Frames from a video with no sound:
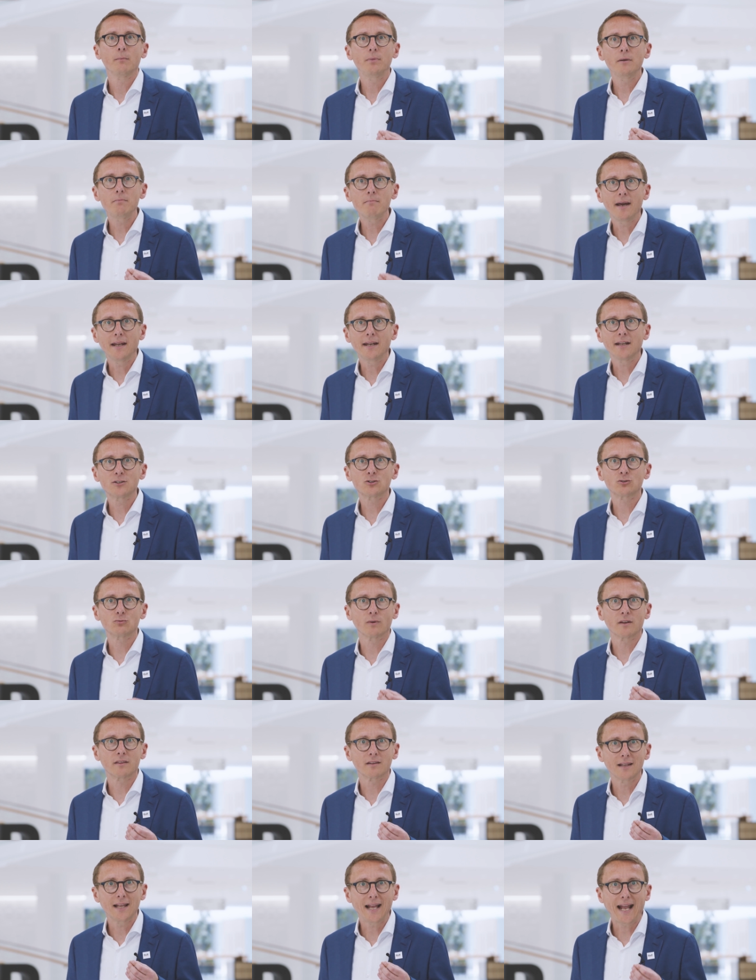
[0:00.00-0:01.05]
be managed
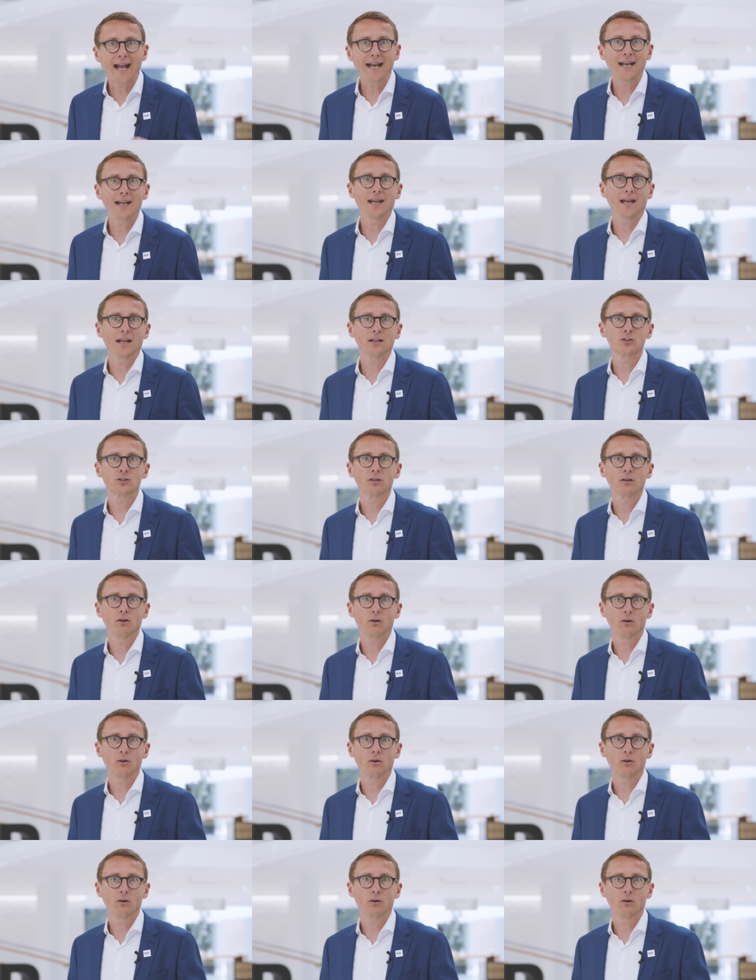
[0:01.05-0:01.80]
with any edge